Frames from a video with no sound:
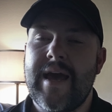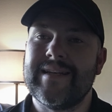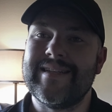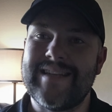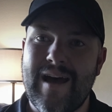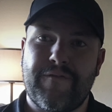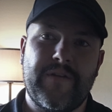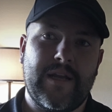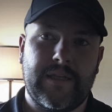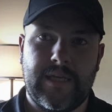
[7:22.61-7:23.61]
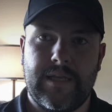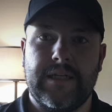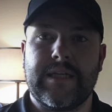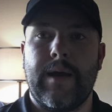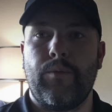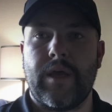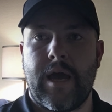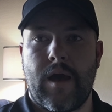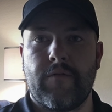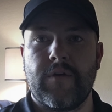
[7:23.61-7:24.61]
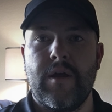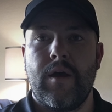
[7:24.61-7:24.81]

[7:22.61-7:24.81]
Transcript: And definitely anytime we have